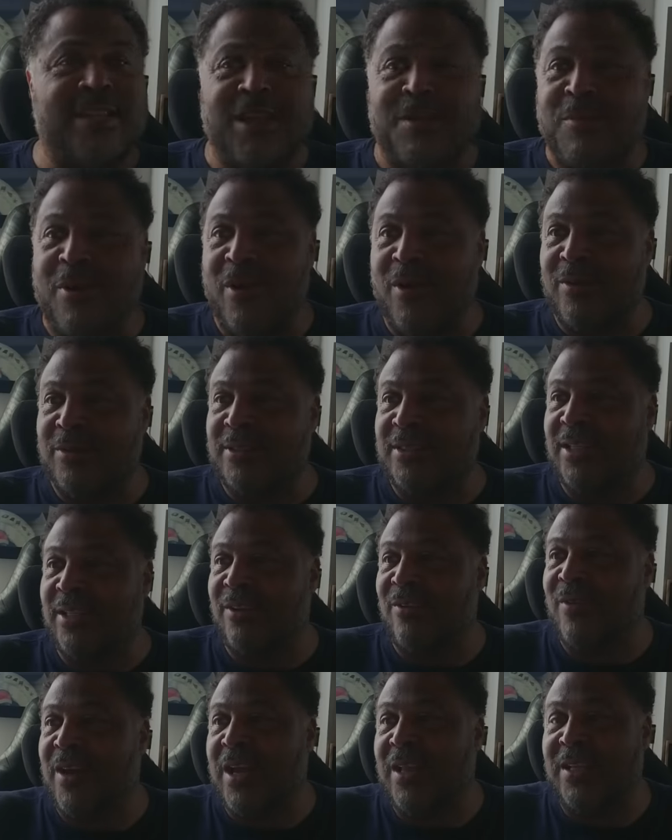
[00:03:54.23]
them all sitting
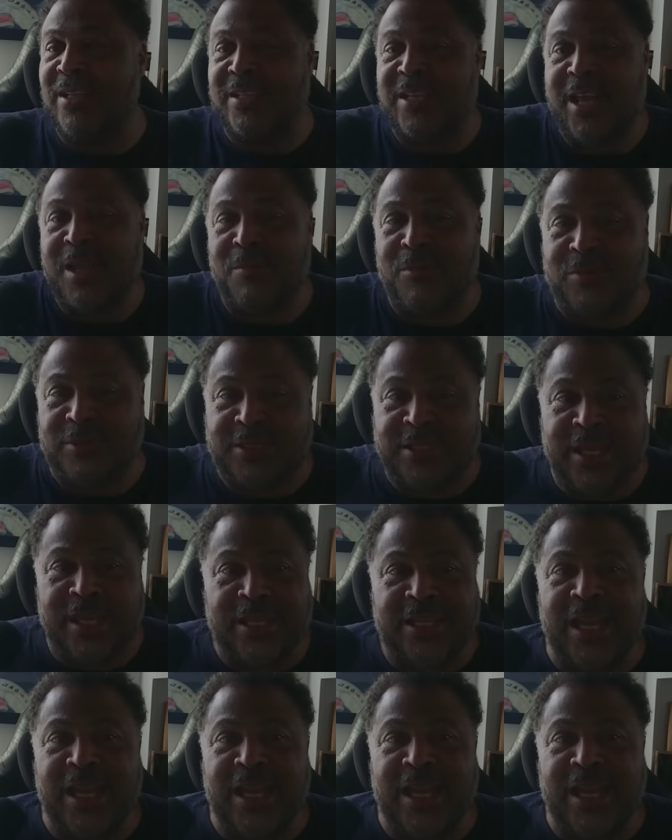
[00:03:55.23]
around the table saying,